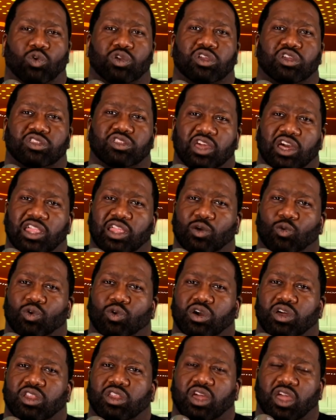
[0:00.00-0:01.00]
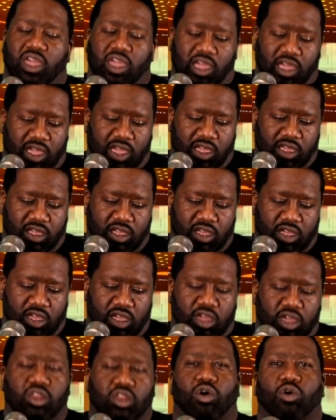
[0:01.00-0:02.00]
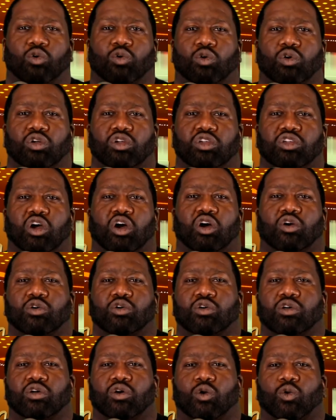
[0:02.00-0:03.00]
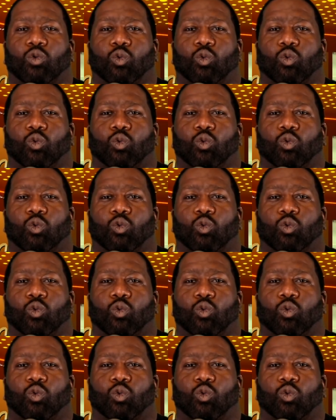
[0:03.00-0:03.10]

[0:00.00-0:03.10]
when you're dealing with a you know young